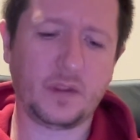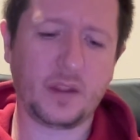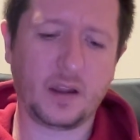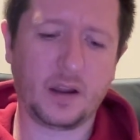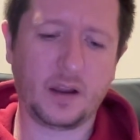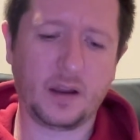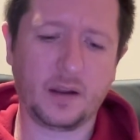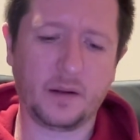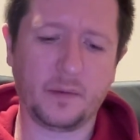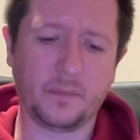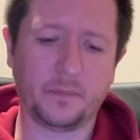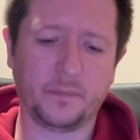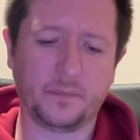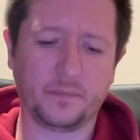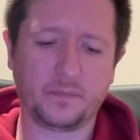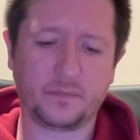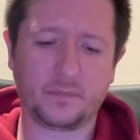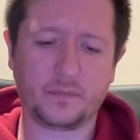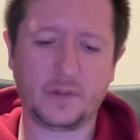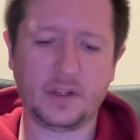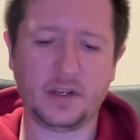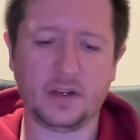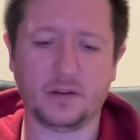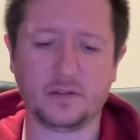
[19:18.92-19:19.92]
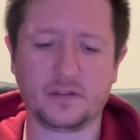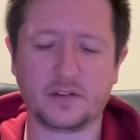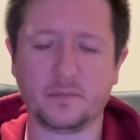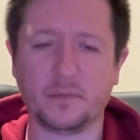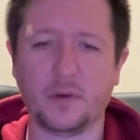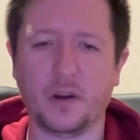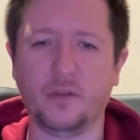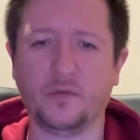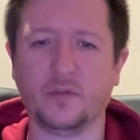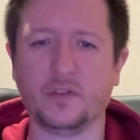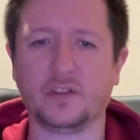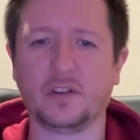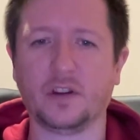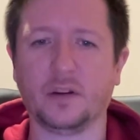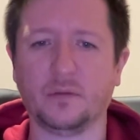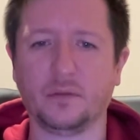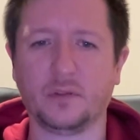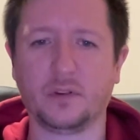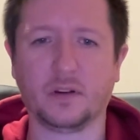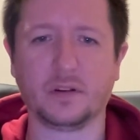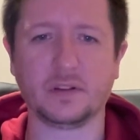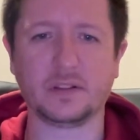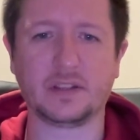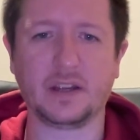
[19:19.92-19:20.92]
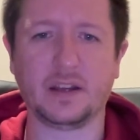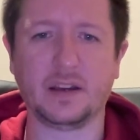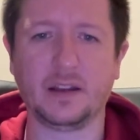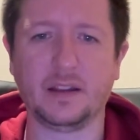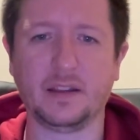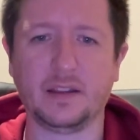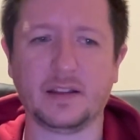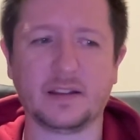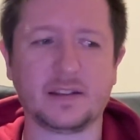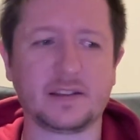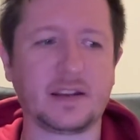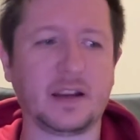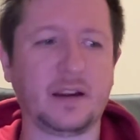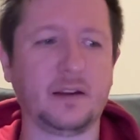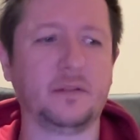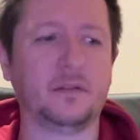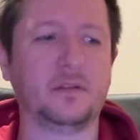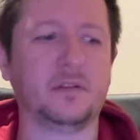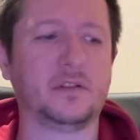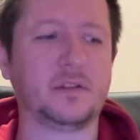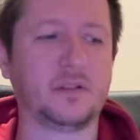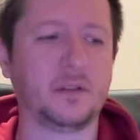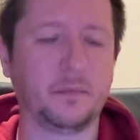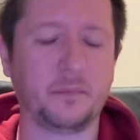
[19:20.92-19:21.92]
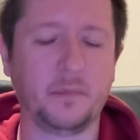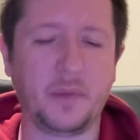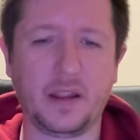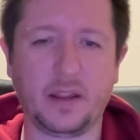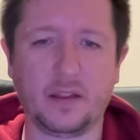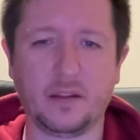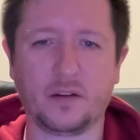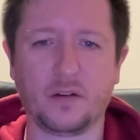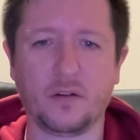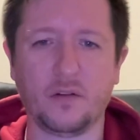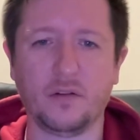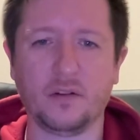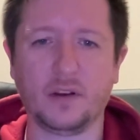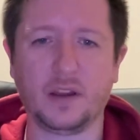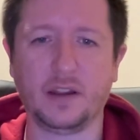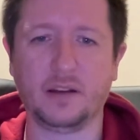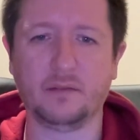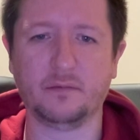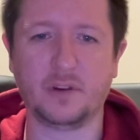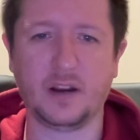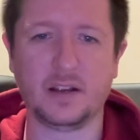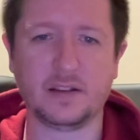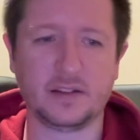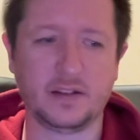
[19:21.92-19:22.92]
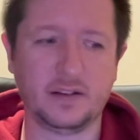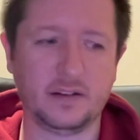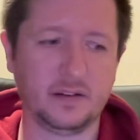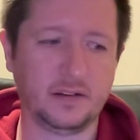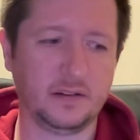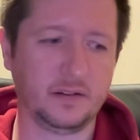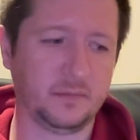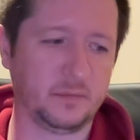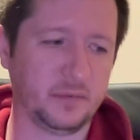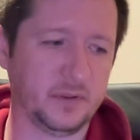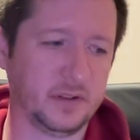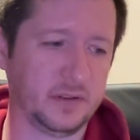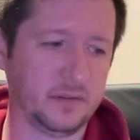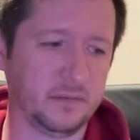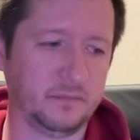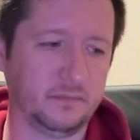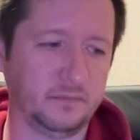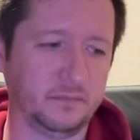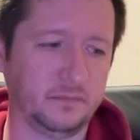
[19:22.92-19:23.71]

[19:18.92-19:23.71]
some overtone content in the sound to make the cornet resonant, but